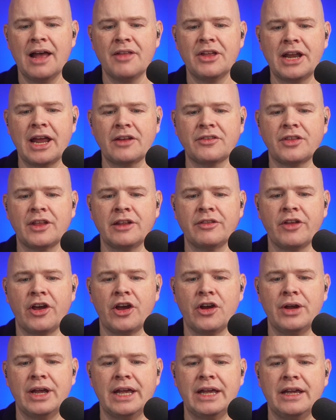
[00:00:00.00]
The next
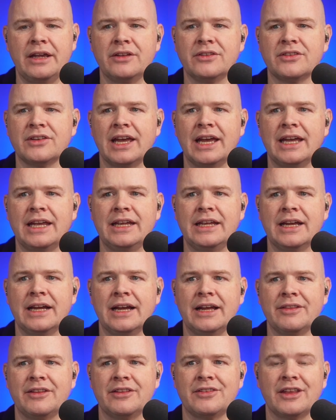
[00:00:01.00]
thing, though, is
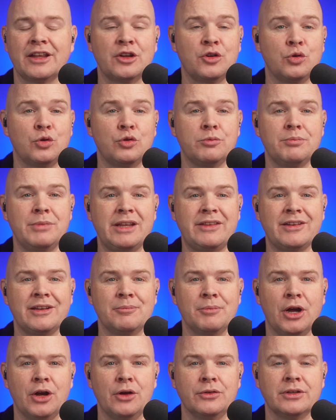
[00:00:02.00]
this thing called
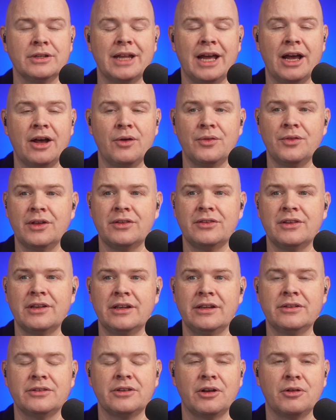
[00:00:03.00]
meeting mode. Now,
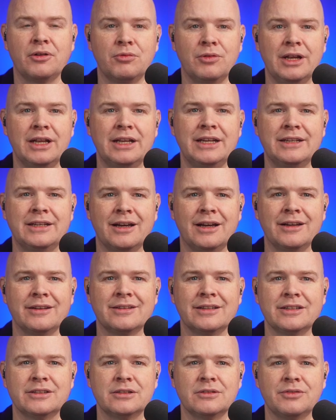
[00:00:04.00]
this is a really
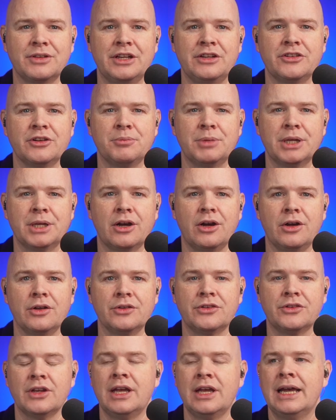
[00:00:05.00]
nice little feature
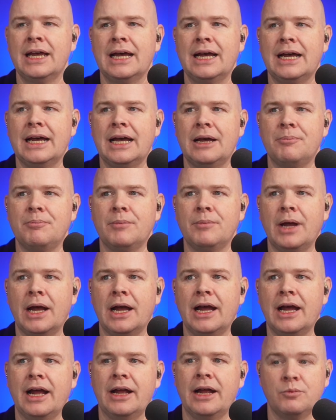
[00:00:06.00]
because,
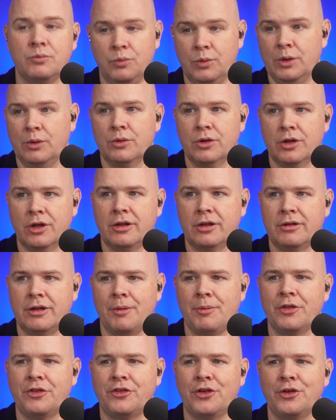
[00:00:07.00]
and we'll
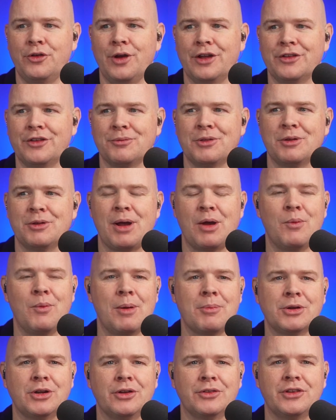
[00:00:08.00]
come on to something
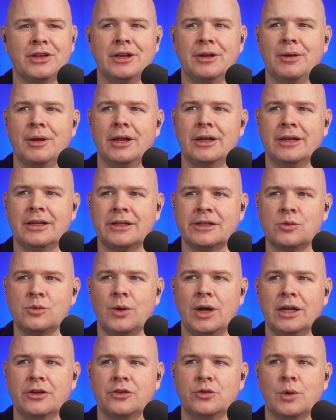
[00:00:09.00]
about webinars in a
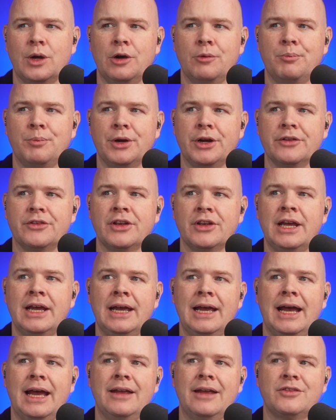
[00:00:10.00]
little while as well, but
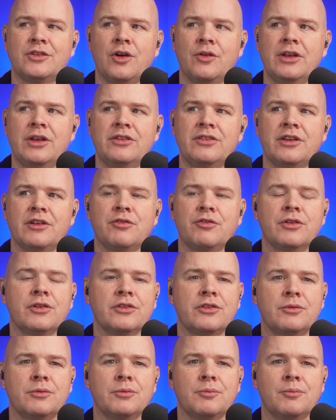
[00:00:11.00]
it's got these
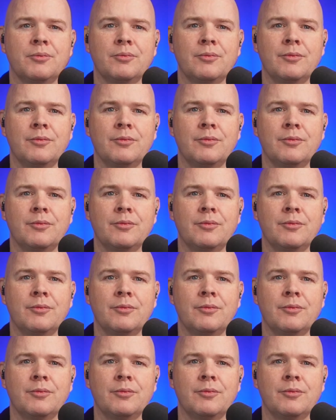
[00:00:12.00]
different